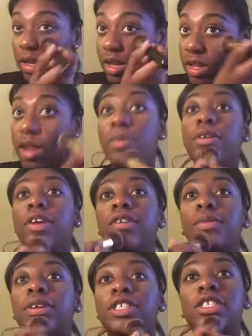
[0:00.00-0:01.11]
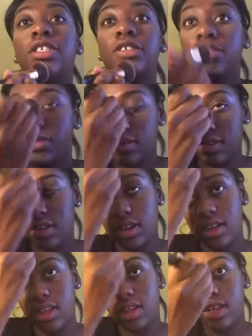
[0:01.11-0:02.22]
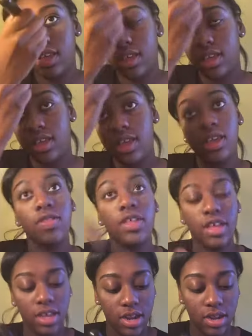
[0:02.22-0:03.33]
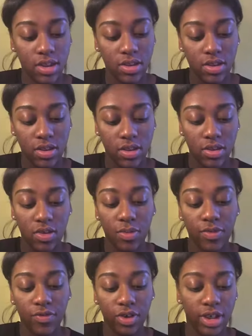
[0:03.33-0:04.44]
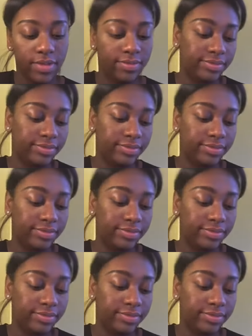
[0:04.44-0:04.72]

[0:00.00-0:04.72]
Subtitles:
and then I put it on my chin and then on my forehead.